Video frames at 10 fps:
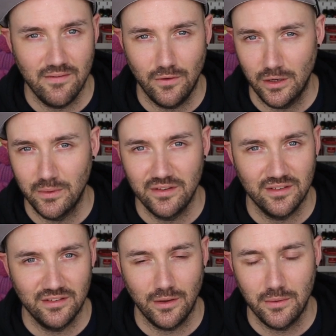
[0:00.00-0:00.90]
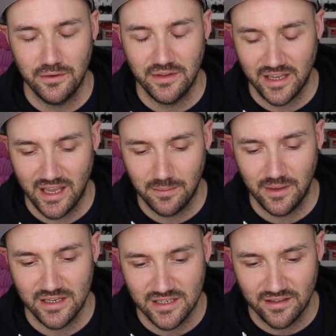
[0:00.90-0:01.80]
followers and so on their cake
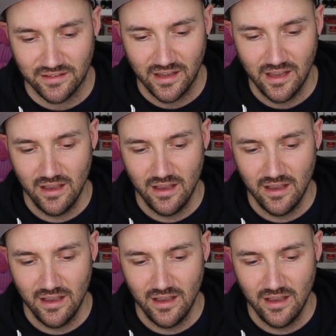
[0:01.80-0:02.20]
pages.